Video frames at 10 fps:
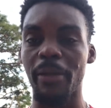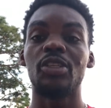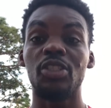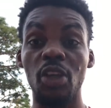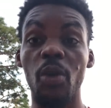
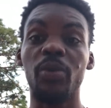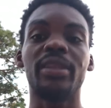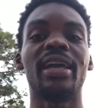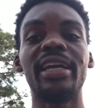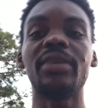So,
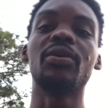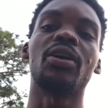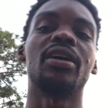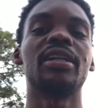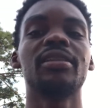thank you
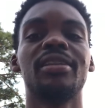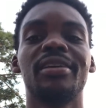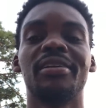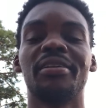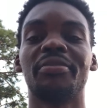all
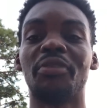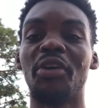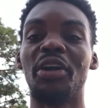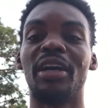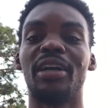
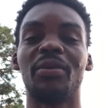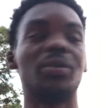for